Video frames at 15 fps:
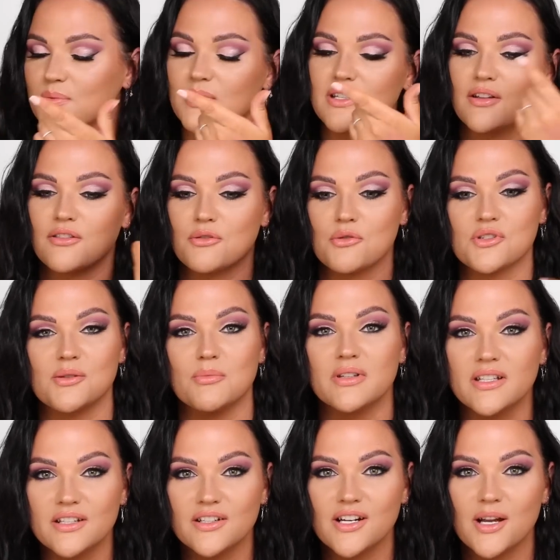one, I'll throw some
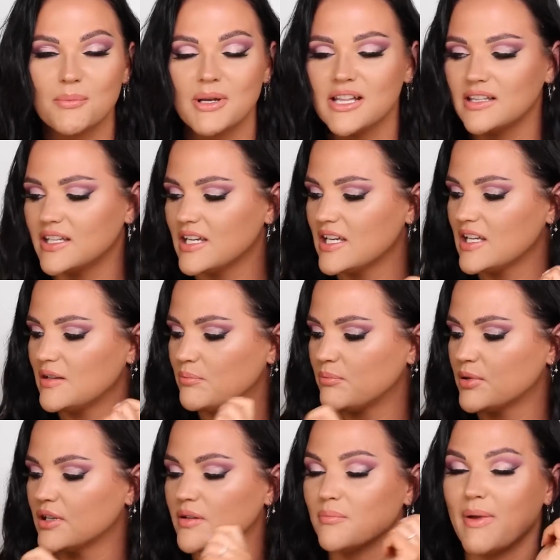glitter on my lid,
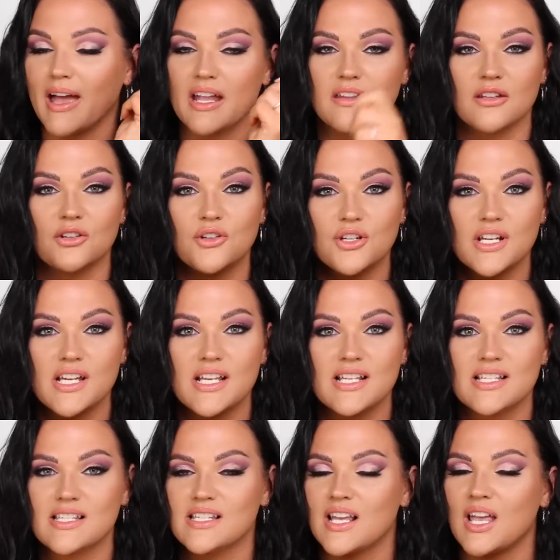put a matte in the
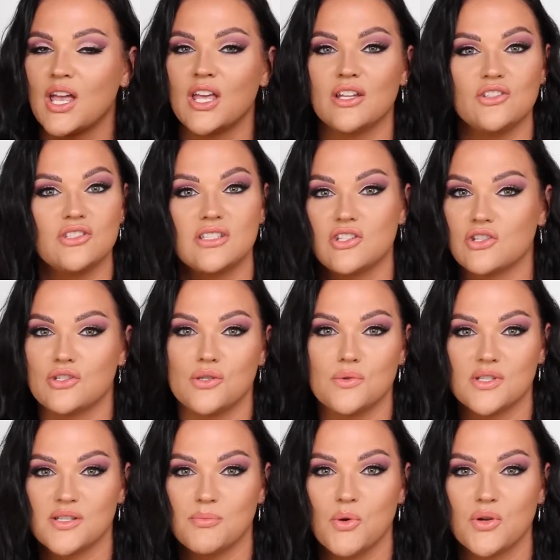crease, just do
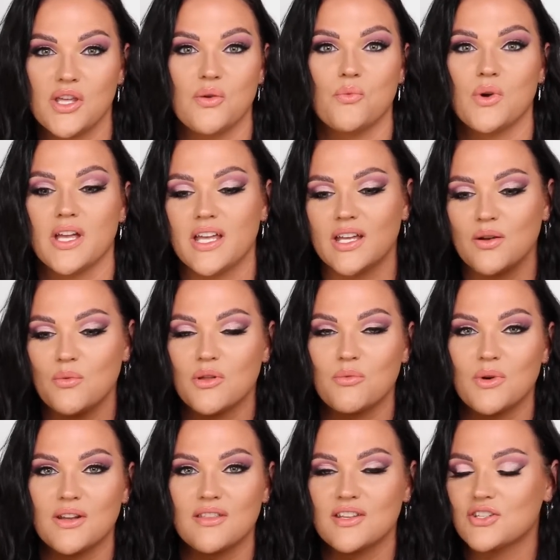a smoky wing with
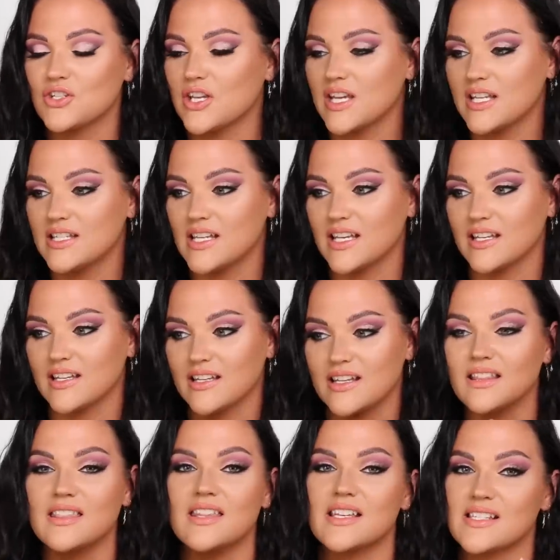one of the shades. Like,
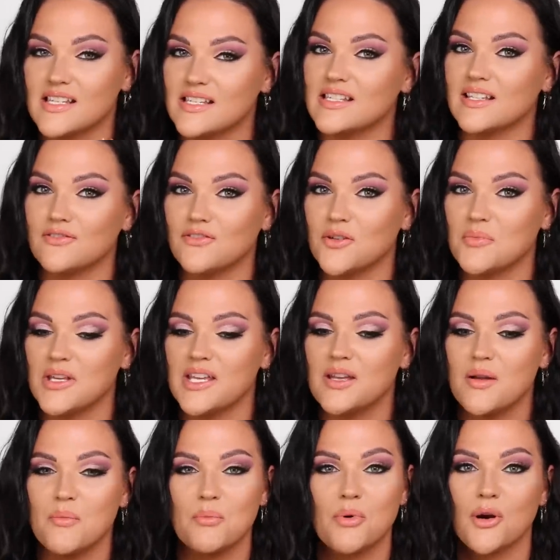this is it for
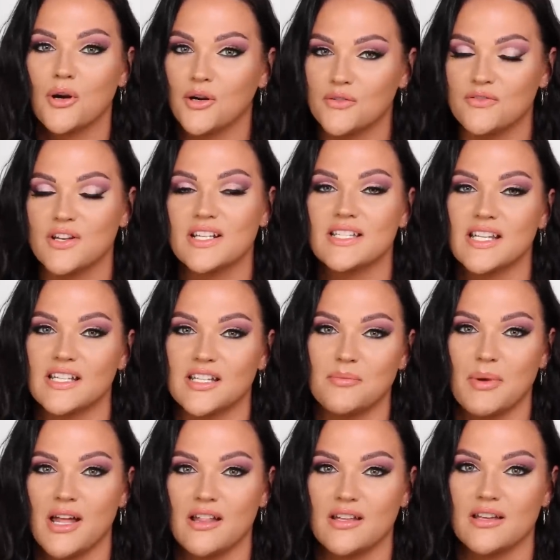me. Perfect daily
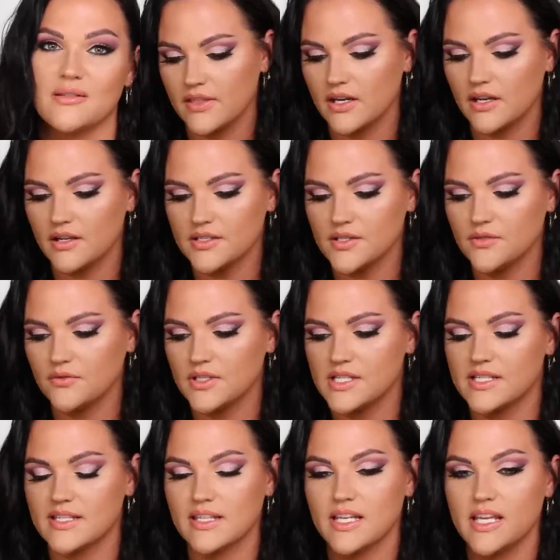palette. And then I also
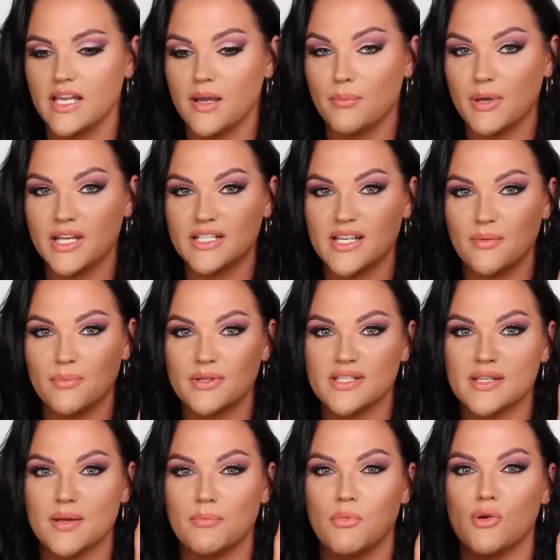recently picked up
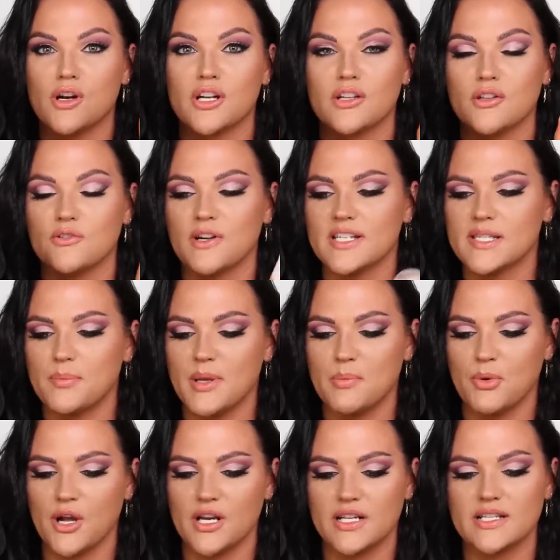some more Glow Recipe
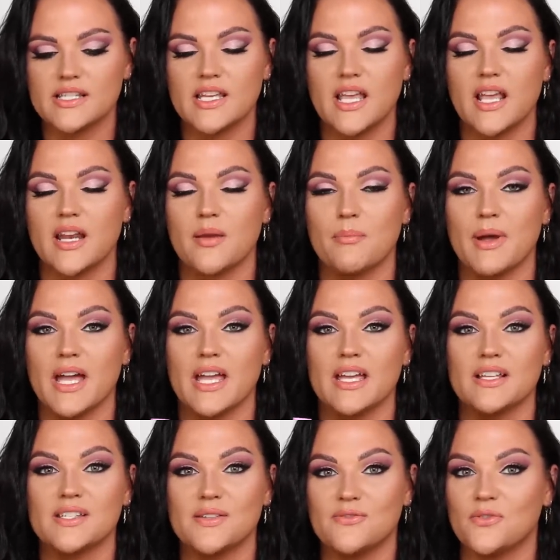products in my
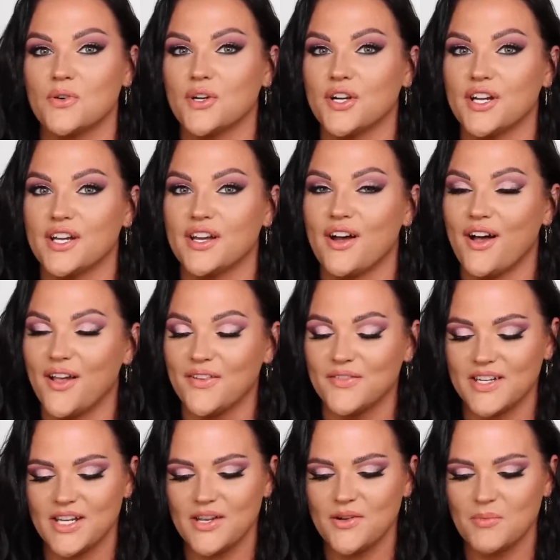Sephora haul
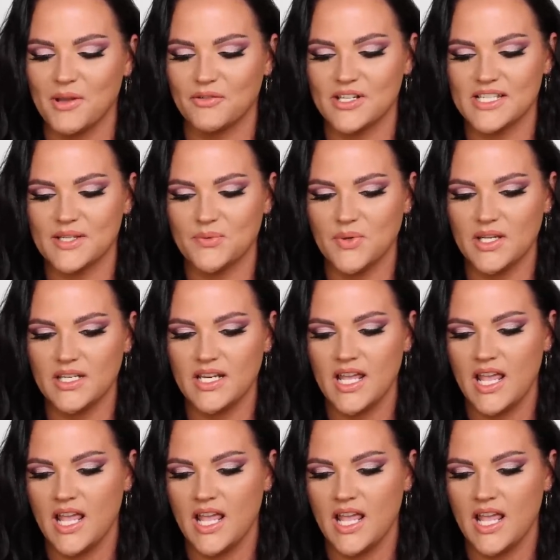video, my recent one.